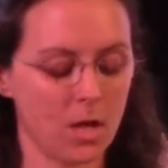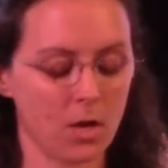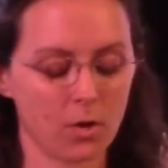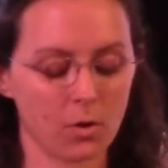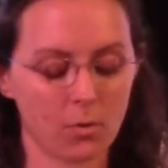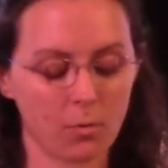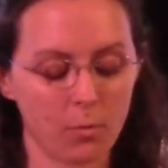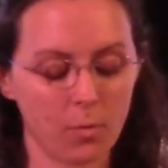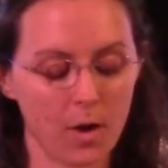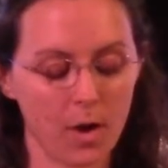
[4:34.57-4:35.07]

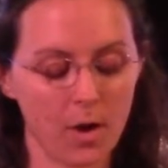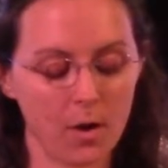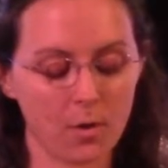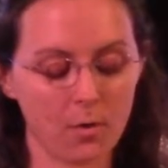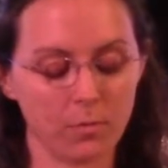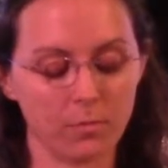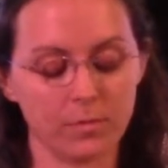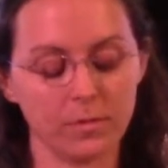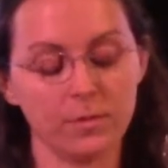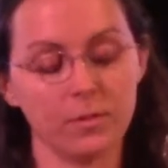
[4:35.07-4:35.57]

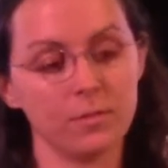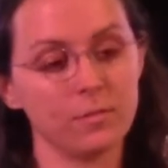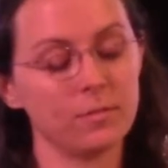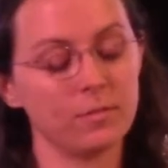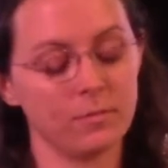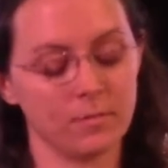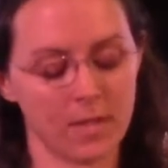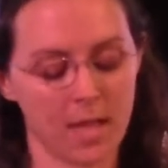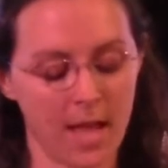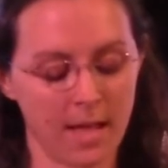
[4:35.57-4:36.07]
Crow knew
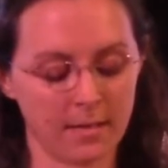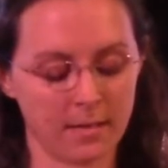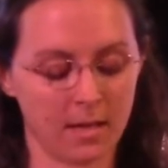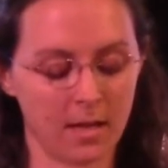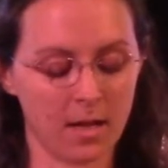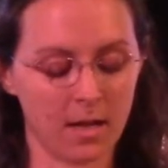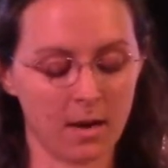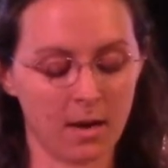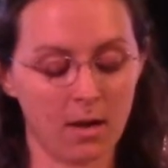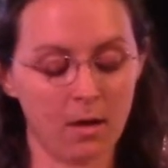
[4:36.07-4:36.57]
that
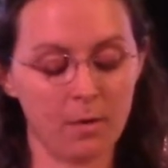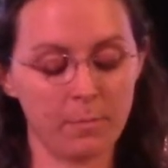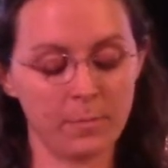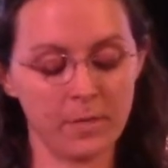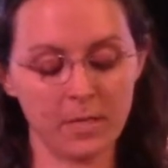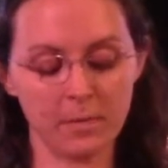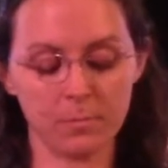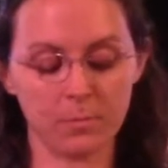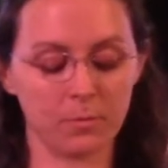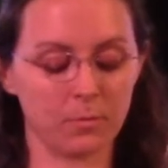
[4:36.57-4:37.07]
not all
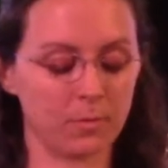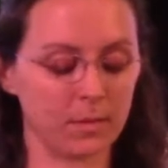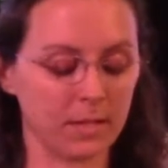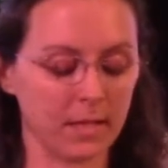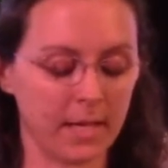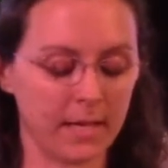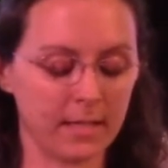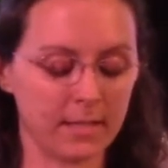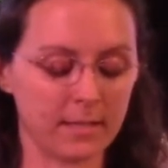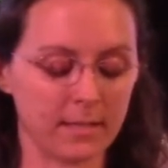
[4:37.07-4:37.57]
people were
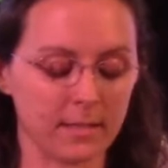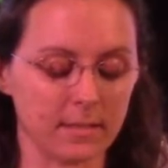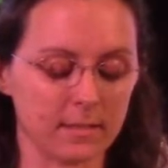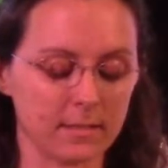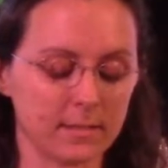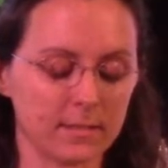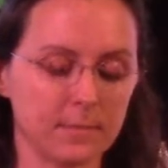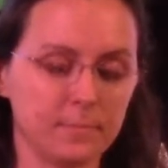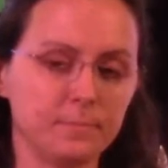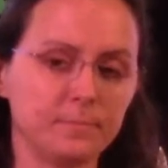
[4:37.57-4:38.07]
like
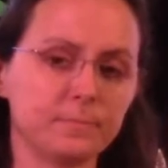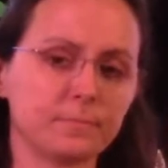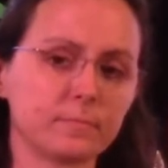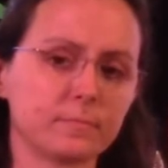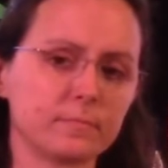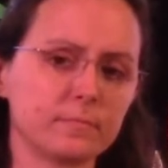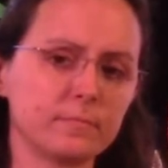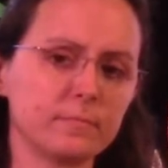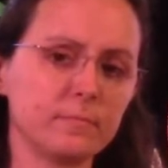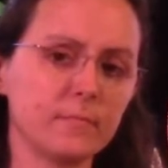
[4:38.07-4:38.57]
this,
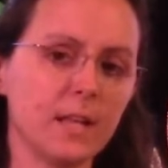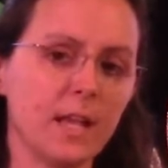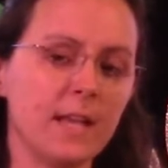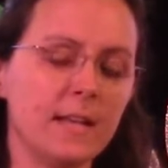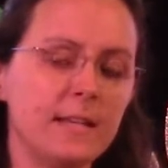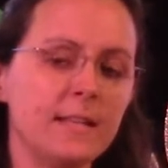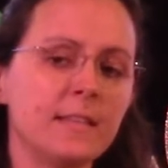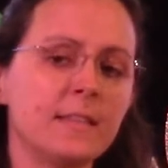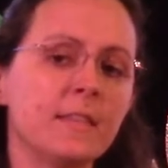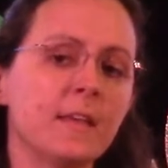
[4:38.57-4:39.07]
and
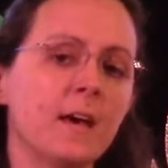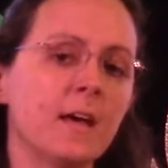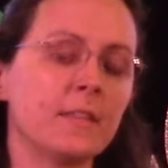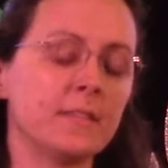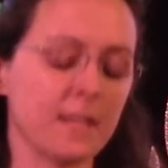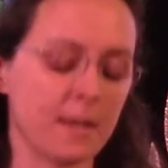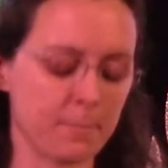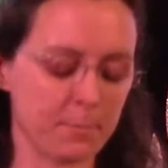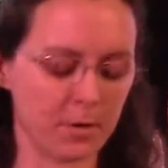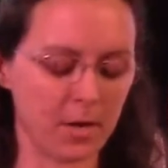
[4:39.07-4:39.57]
he thought
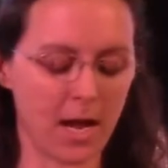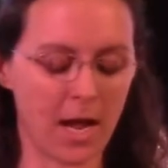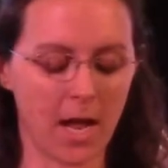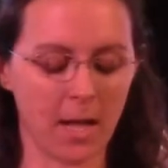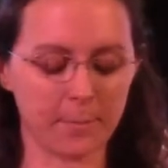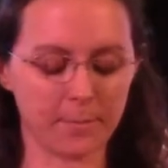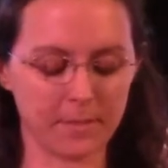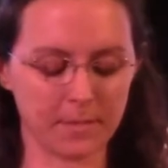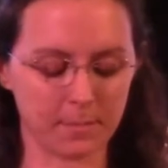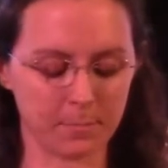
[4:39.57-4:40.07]
that
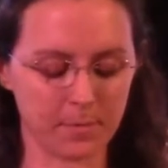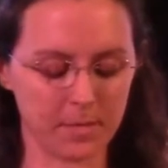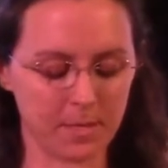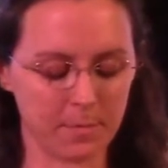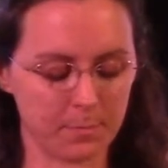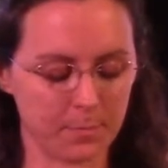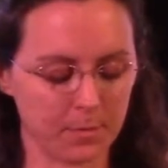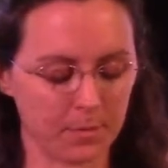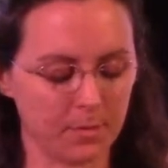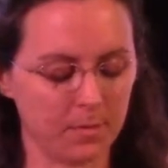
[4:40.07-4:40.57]
perhaps the
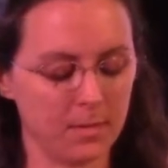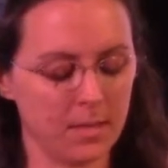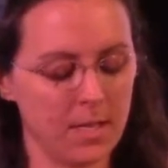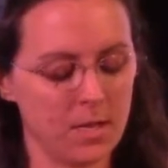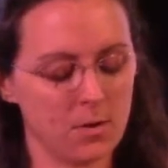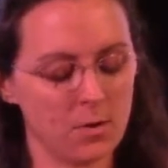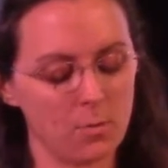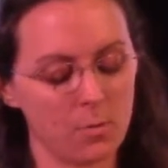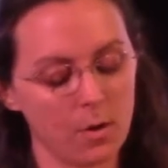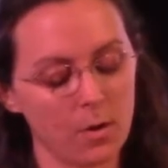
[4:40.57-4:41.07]
people
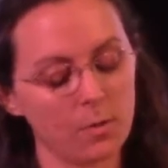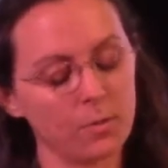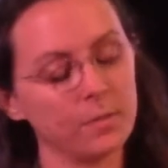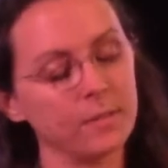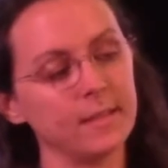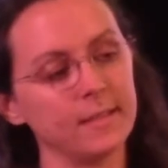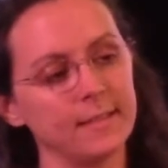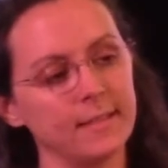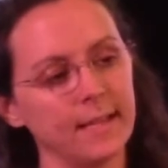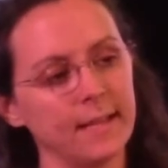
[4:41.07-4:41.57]
who owned
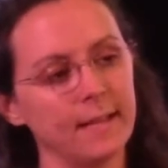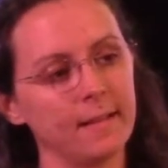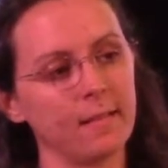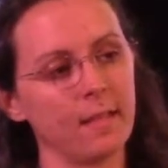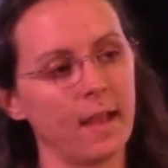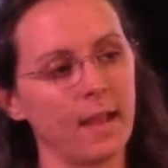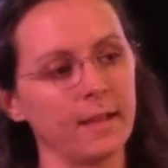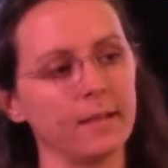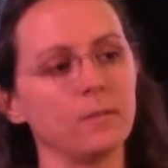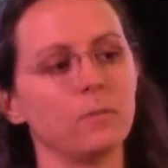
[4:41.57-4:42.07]
the
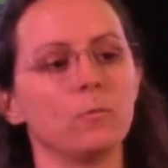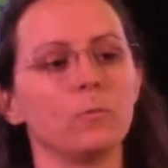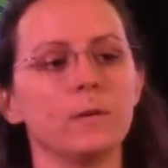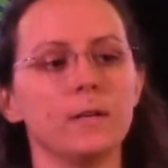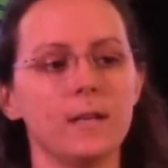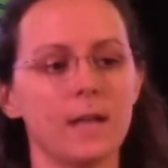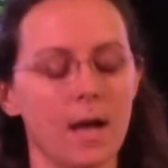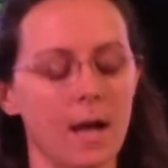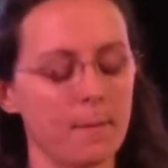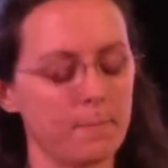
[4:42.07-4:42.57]
daylight would
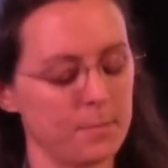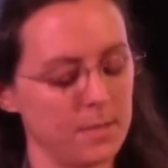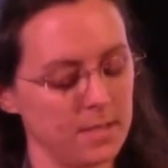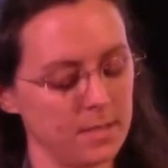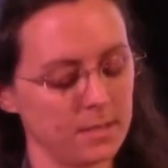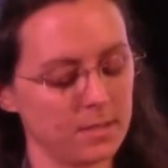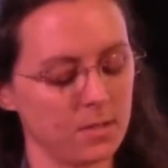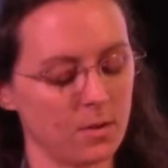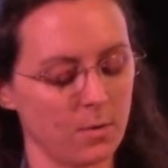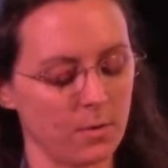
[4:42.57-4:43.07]
not be
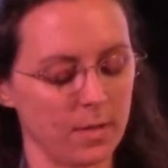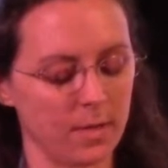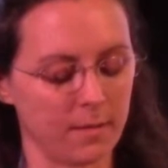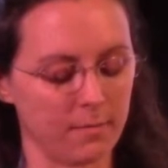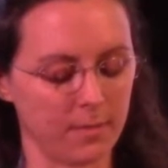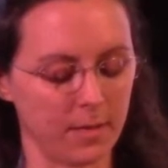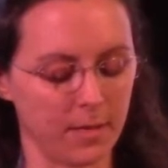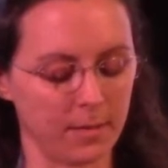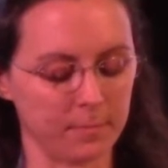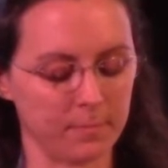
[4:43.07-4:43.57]
so
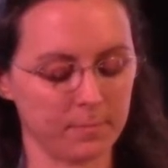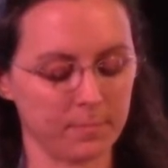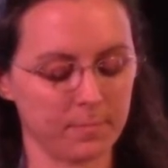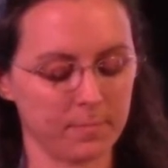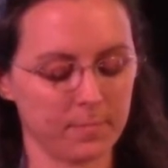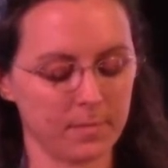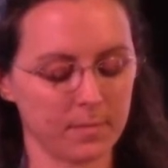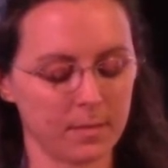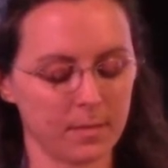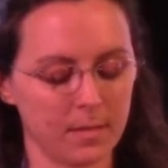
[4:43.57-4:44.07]
giving.
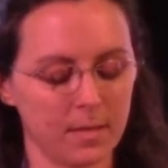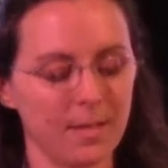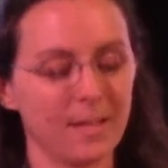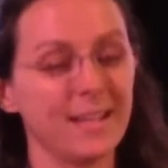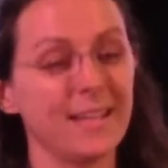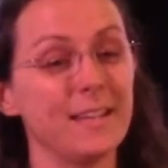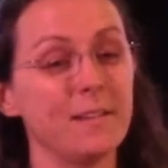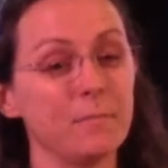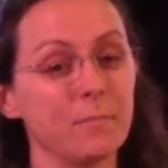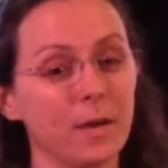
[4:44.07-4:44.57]

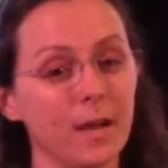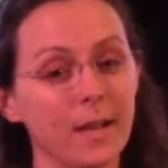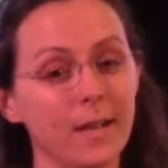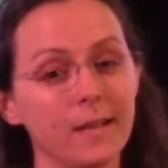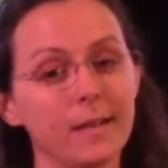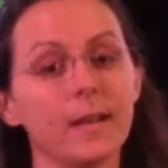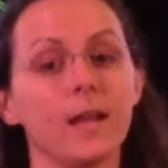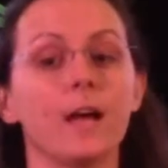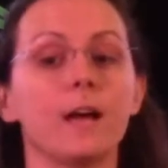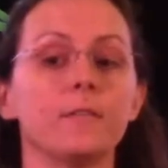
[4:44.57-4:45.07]
He
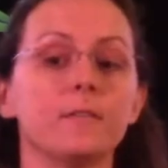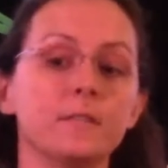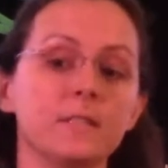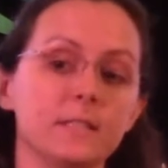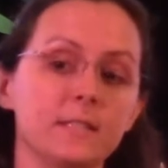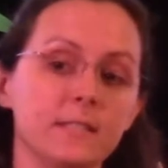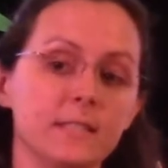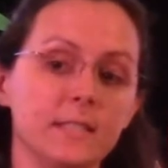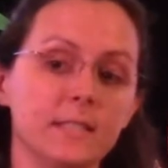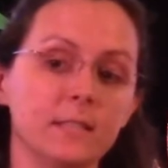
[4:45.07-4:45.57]
might have to
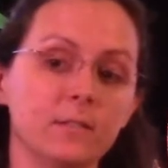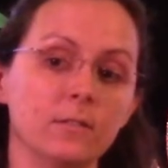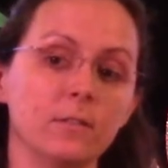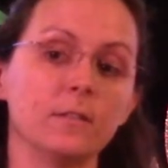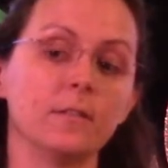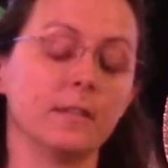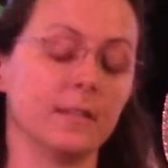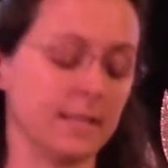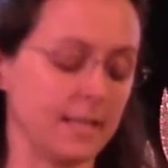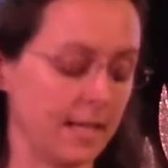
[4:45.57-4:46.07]
steal
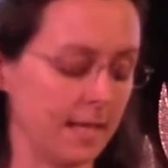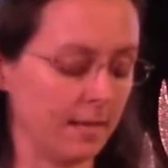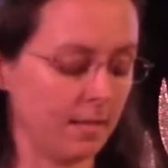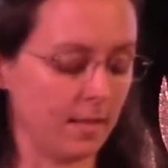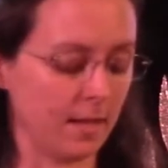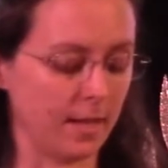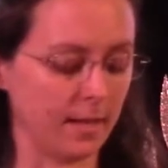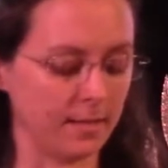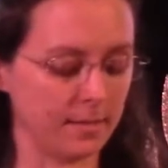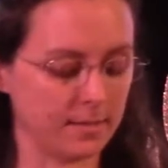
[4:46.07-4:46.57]
the
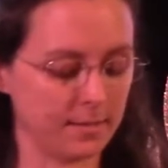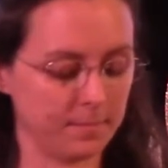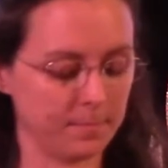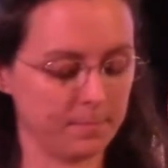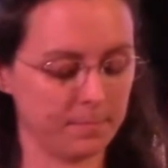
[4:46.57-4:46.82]
daylight.